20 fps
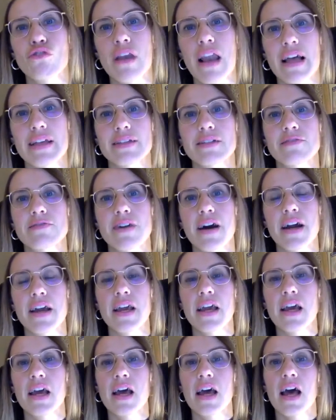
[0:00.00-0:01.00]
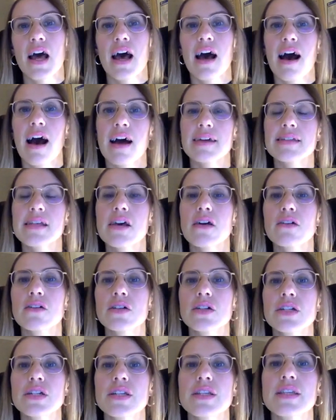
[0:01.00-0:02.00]
classify. As I
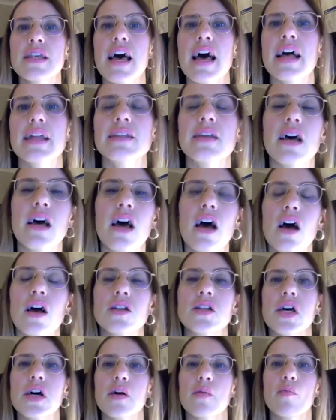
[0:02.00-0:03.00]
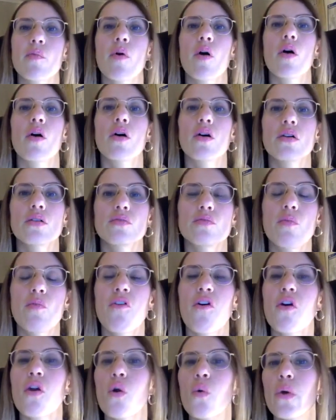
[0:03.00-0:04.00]
already said,
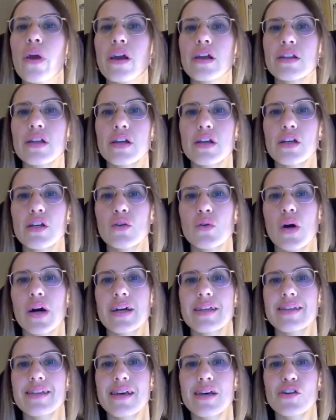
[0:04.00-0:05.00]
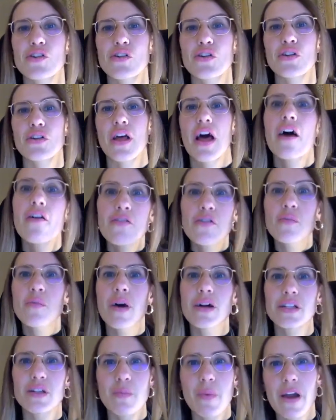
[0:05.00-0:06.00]
following the EU accession,
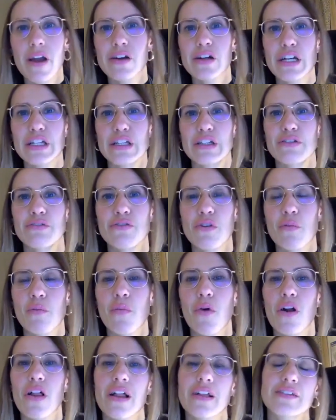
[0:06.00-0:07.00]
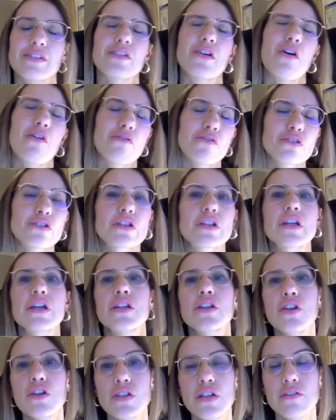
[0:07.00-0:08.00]
everybody migrated from Poland. Obviously,
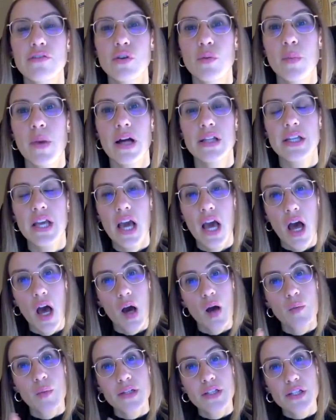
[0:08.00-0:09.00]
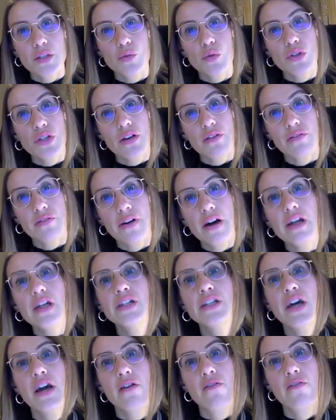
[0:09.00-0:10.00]
not everybody, but it was a very
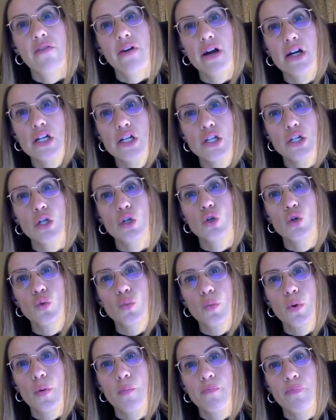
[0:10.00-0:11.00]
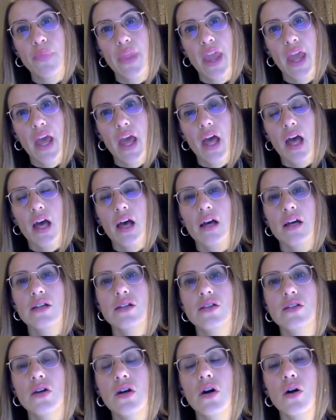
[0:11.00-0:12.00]
diverse group.
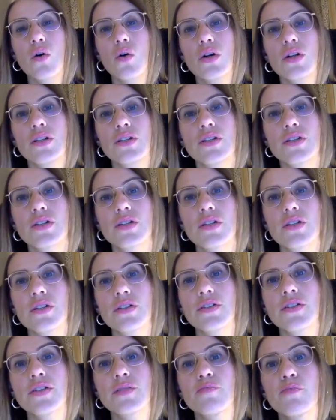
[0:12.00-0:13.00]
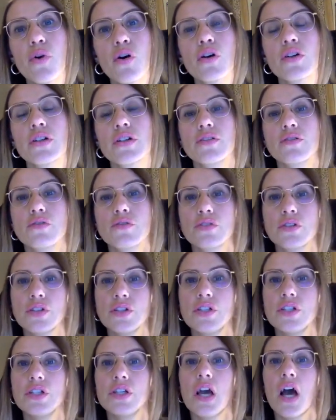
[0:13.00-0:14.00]
So it's important to
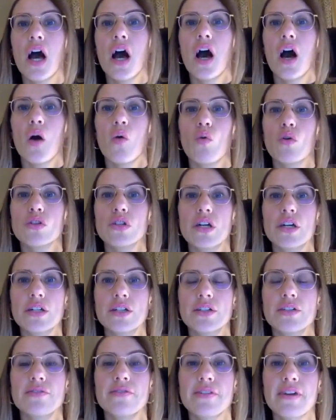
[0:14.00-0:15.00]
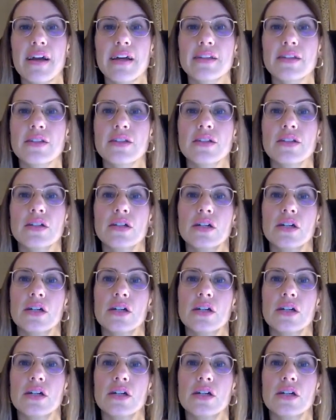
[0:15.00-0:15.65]
see what are different